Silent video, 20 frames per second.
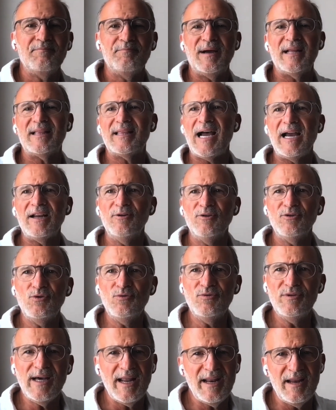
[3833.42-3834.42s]
But I don't
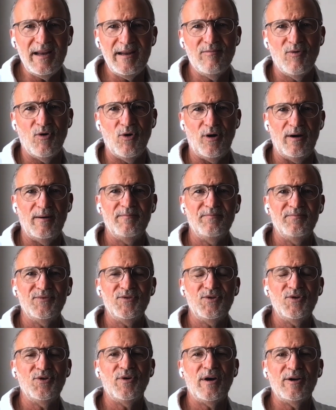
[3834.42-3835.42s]
do that anymore.
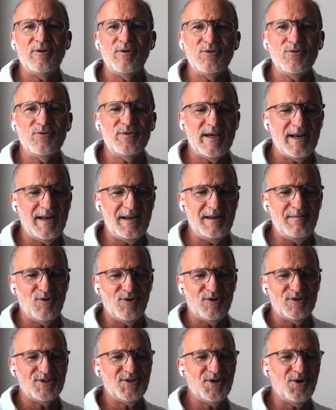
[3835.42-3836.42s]
You know, I don't do that
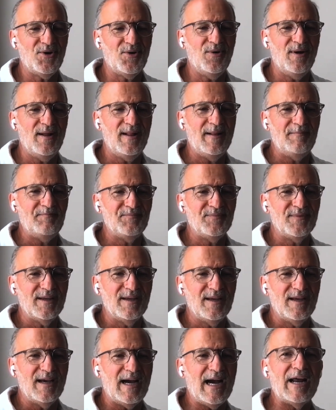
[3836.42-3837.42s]
anymore. So,
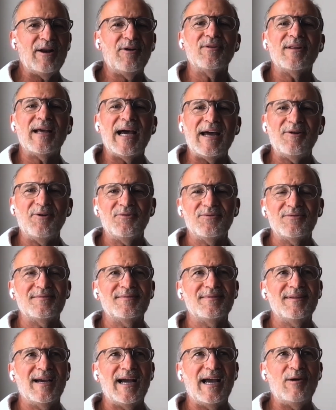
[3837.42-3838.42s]
I don't, I don't,
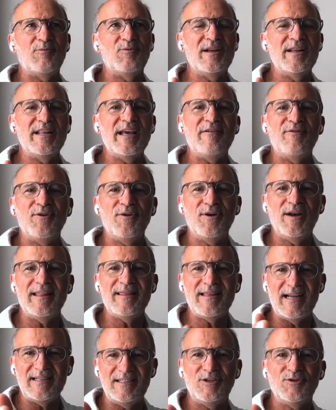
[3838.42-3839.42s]
I will never
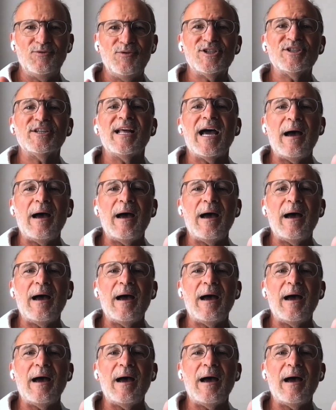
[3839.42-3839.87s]
let that situation